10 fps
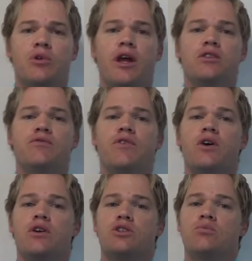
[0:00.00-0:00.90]
I'm going to
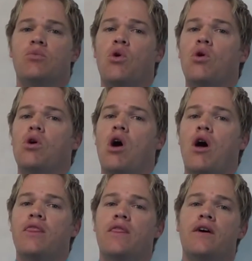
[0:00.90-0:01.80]
focus more
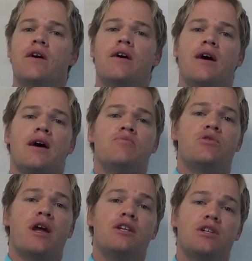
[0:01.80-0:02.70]
on the
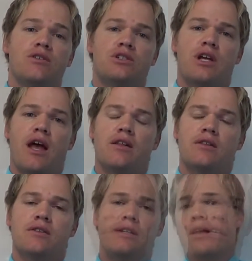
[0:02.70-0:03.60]
ratio
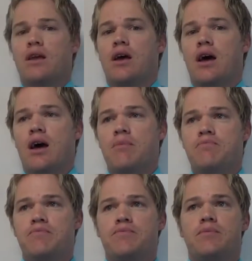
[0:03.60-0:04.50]
scale.
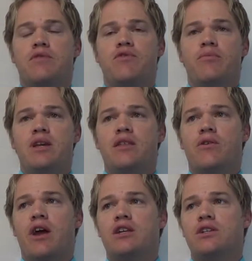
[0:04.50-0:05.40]
For me, the
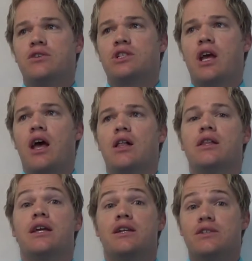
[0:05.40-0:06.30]
ratio scale
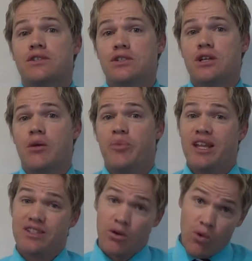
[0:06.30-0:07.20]
is a
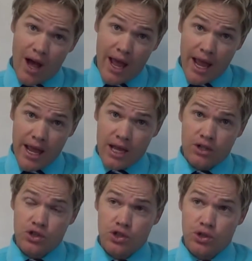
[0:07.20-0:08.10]
better way
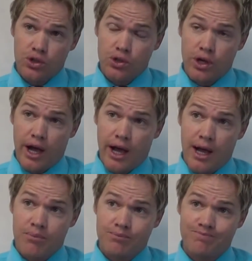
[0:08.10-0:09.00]

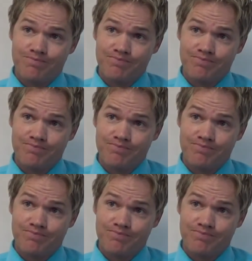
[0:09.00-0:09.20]
to